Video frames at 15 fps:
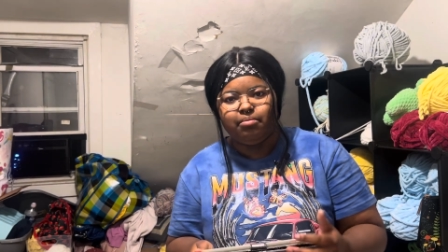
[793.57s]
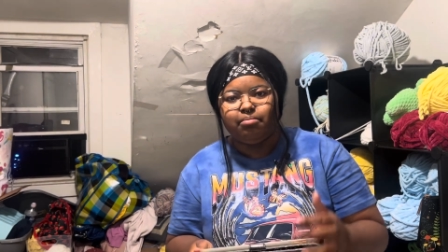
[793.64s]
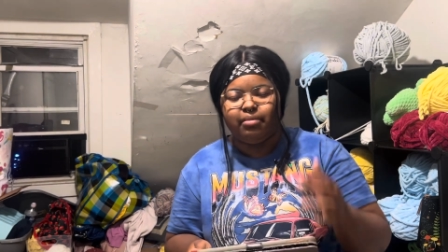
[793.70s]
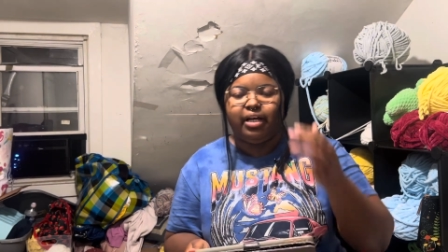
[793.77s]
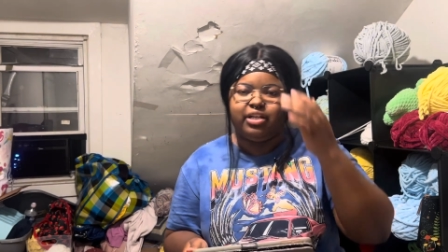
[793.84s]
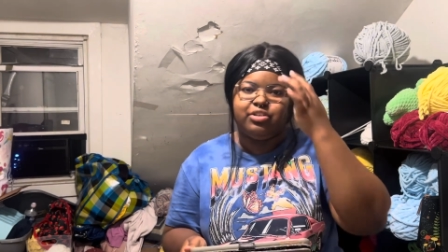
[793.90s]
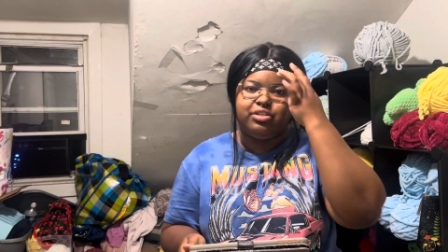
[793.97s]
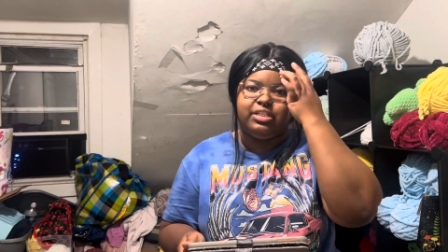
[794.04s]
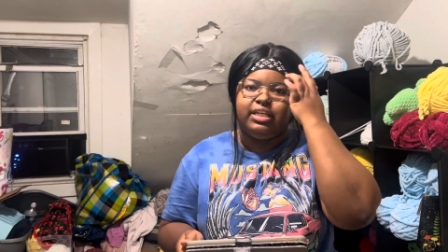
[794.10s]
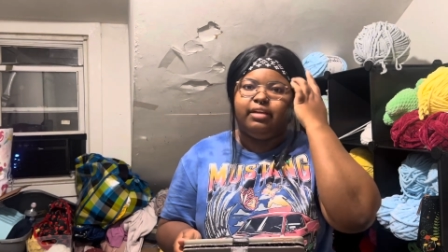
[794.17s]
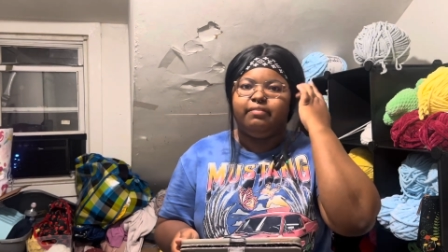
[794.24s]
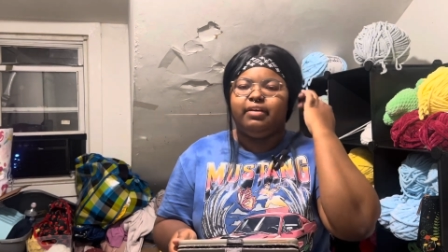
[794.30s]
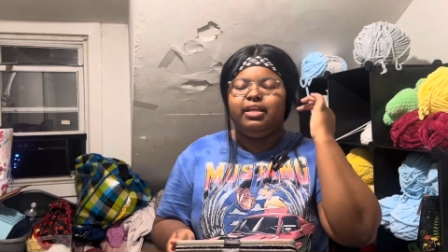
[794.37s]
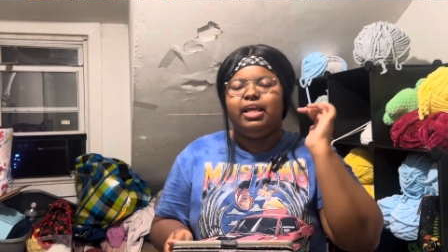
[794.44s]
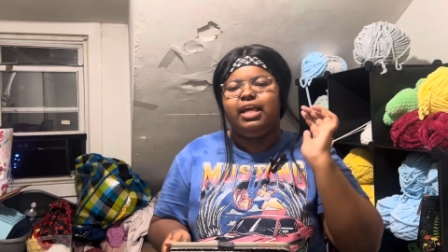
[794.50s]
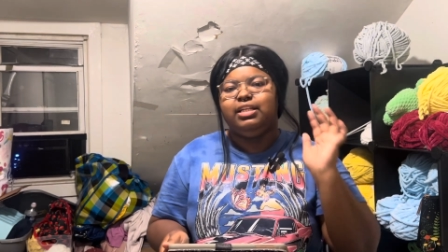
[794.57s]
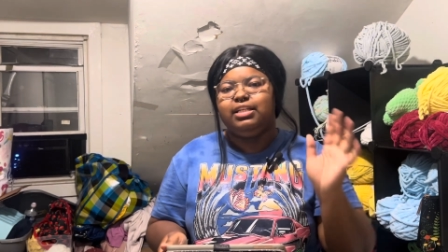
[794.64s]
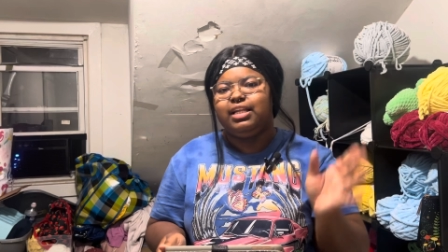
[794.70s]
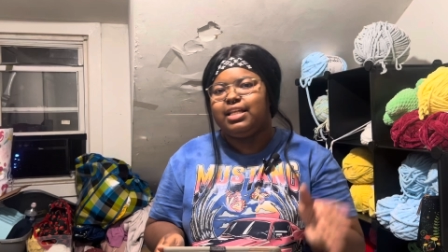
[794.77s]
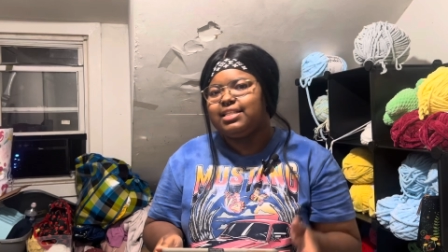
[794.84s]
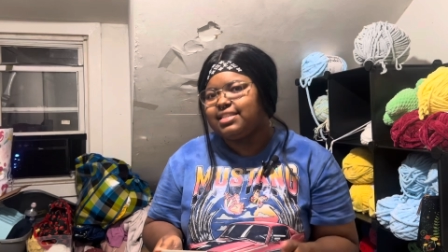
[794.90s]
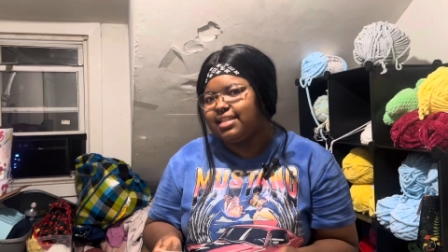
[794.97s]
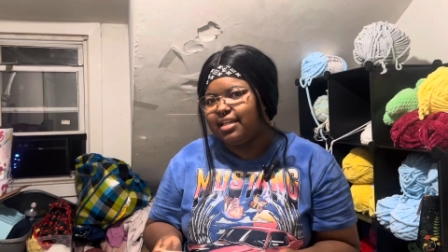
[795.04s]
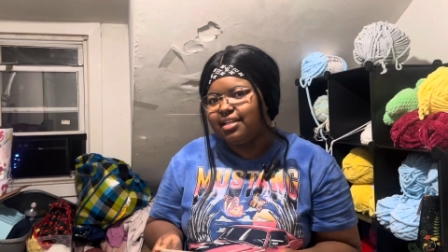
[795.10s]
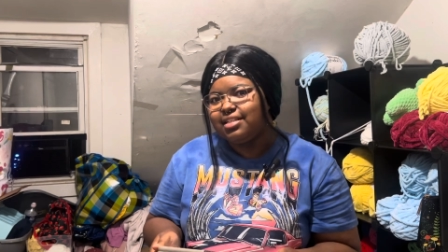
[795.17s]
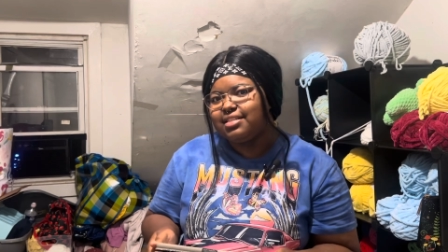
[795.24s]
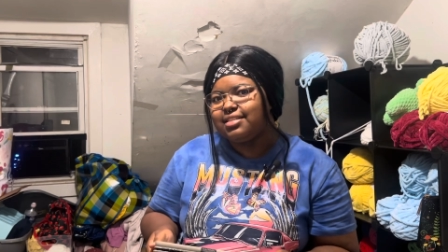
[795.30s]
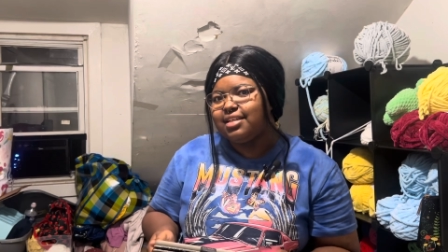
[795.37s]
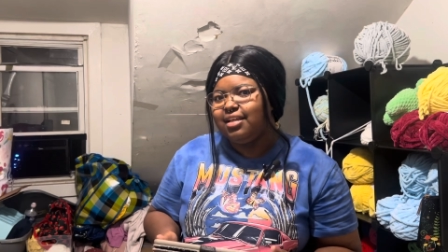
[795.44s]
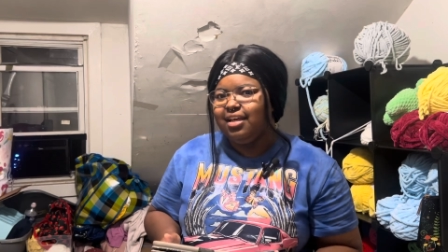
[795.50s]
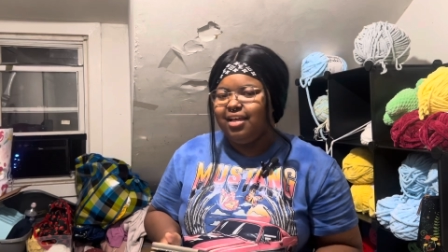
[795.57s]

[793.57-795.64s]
Mind you, the event ended at 6.